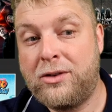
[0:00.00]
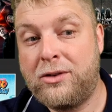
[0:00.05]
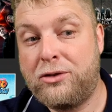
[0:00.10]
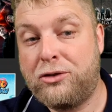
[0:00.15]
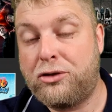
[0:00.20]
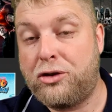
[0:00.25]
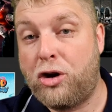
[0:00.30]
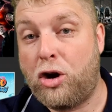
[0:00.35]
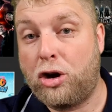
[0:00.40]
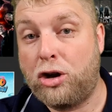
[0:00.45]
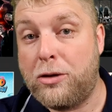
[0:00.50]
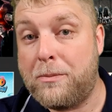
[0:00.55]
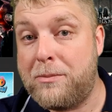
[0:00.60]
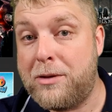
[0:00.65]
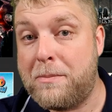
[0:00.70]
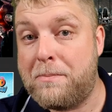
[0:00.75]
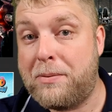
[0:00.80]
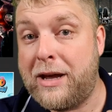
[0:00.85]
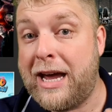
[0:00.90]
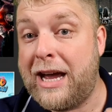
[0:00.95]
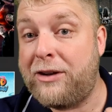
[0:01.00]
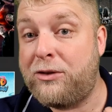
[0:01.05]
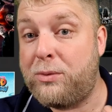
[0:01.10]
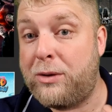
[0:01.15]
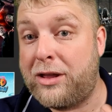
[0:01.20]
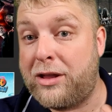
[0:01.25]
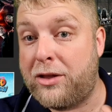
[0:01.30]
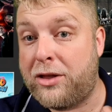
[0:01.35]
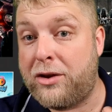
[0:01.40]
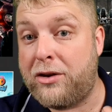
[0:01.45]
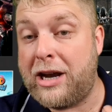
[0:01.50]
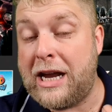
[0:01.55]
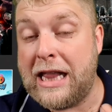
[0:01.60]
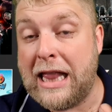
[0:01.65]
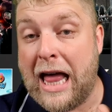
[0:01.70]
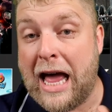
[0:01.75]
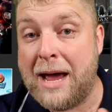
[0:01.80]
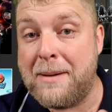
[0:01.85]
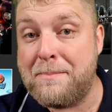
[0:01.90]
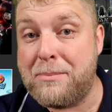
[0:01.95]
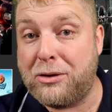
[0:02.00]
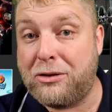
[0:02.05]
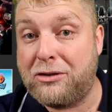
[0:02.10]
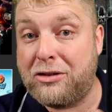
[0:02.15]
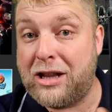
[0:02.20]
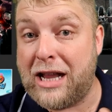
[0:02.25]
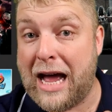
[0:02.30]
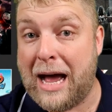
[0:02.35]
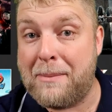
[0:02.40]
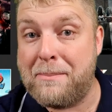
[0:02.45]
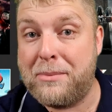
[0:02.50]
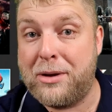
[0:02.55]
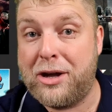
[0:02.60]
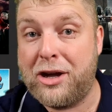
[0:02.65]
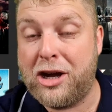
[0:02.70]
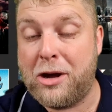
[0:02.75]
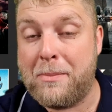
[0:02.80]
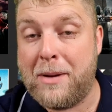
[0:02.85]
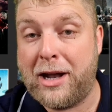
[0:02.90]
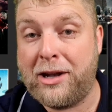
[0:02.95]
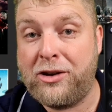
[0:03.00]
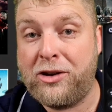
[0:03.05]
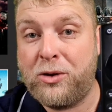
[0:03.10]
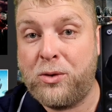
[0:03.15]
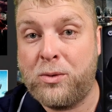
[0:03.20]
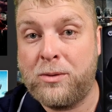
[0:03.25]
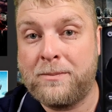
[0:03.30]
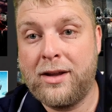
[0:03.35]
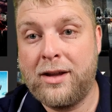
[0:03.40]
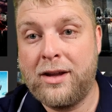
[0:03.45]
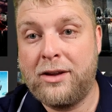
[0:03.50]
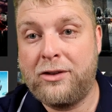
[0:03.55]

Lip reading: scroll up the page with the three line button, the hamburger menu,